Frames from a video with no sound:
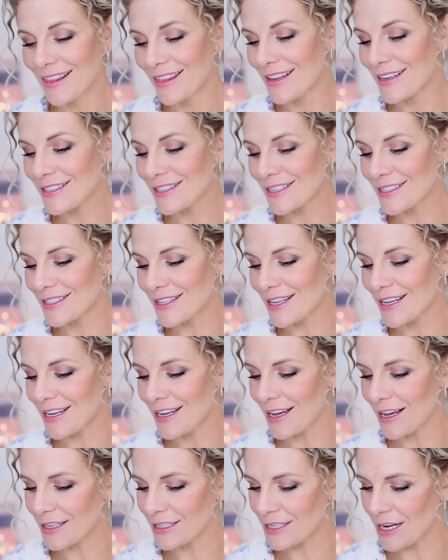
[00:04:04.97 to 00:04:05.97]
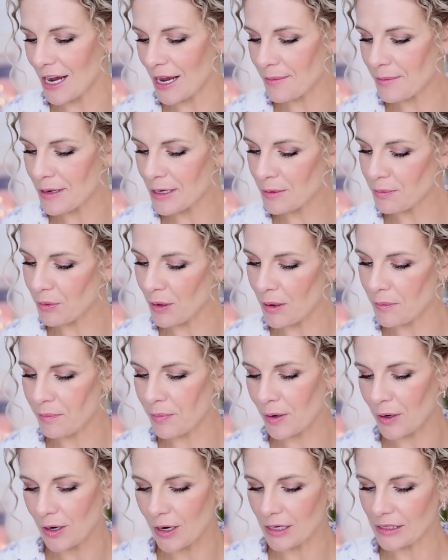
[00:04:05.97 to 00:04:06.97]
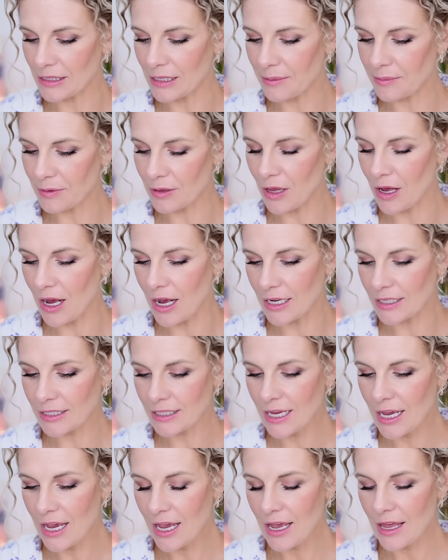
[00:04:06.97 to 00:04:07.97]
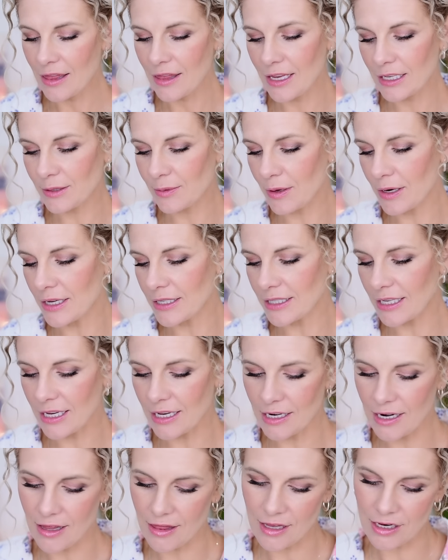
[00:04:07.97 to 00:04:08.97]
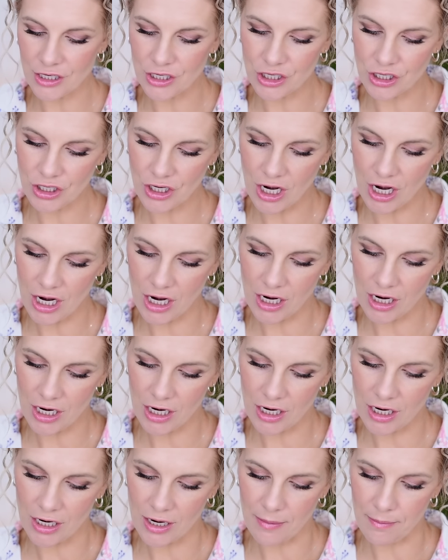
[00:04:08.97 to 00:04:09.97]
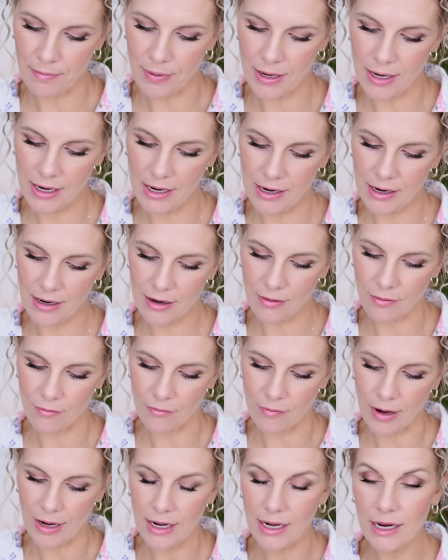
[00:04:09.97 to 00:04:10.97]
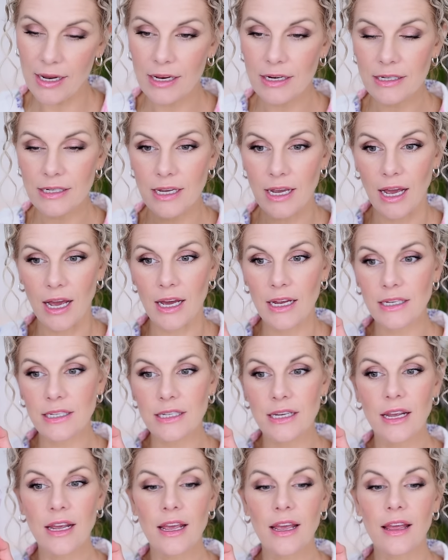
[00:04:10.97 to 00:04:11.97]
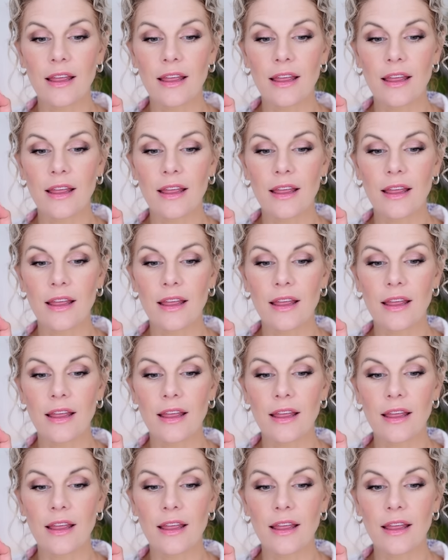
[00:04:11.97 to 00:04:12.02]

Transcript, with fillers: This is the Diamond Plumper Lip Gloss. This one is in the shade Pink Radiant Cut.